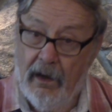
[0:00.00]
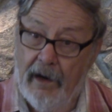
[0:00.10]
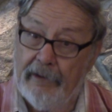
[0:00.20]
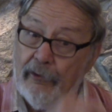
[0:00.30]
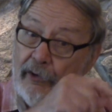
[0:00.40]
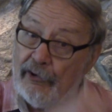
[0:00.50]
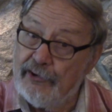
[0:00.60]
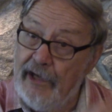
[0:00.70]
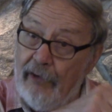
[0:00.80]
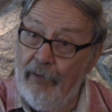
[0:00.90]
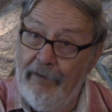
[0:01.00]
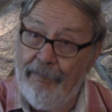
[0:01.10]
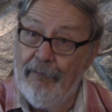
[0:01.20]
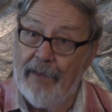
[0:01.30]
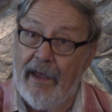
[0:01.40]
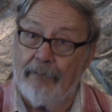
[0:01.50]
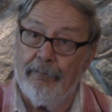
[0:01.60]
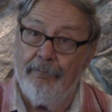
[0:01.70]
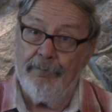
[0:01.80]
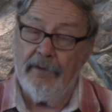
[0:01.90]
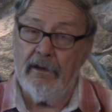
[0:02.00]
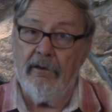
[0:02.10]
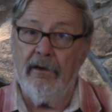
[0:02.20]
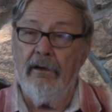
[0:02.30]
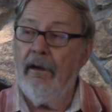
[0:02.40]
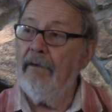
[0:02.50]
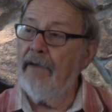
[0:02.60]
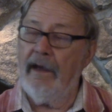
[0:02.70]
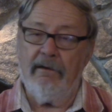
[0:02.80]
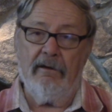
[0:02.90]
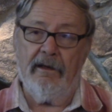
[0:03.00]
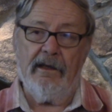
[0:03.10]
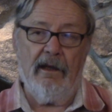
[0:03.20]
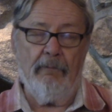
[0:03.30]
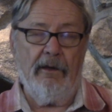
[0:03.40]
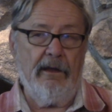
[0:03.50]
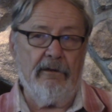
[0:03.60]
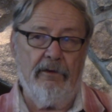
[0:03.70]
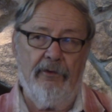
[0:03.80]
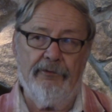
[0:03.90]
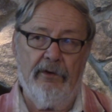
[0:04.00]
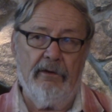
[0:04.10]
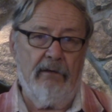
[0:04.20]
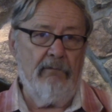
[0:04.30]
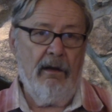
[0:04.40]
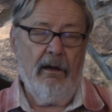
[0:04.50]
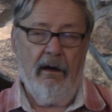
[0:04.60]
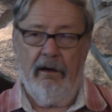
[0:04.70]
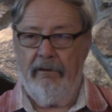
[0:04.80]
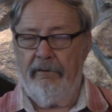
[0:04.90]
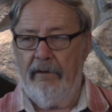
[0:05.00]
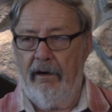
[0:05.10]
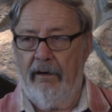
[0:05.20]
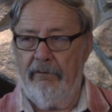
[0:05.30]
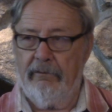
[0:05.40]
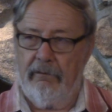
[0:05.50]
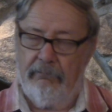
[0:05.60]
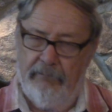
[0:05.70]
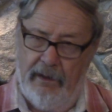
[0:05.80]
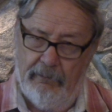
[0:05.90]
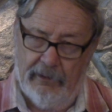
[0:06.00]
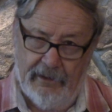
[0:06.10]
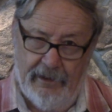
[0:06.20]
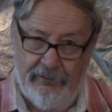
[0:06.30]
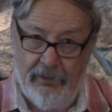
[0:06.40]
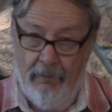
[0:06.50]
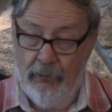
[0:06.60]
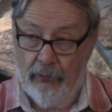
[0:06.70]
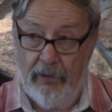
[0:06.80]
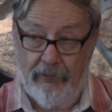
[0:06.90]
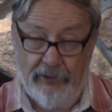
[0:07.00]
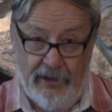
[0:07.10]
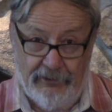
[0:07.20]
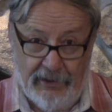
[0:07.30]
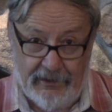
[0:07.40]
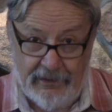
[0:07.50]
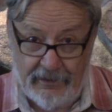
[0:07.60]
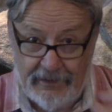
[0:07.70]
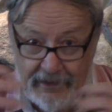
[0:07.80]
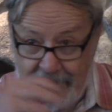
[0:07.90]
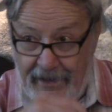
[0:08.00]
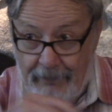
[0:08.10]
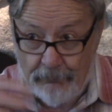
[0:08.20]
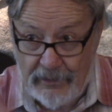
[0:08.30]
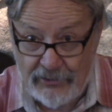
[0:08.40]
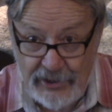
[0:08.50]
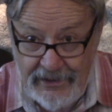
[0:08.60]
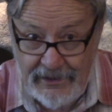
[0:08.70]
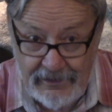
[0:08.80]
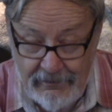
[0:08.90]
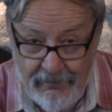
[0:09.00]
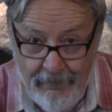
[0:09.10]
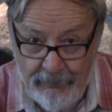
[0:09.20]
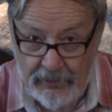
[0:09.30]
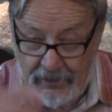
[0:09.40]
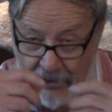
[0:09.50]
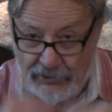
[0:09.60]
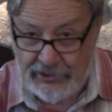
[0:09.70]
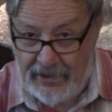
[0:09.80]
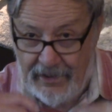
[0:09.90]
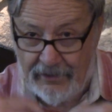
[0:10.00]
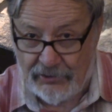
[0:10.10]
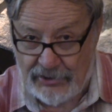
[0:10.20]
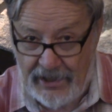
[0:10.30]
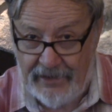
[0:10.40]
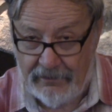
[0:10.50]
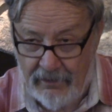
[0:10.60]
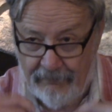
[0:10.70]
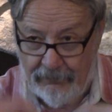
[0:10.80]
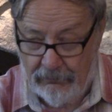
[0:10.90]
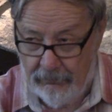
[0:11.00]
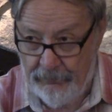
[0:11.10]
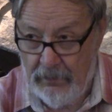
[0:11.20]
are going to stay away from that. They're not going to come any closer than 100 yards or maybe less, wherever they think that they can't be seen. They're going to stay out of sight of you.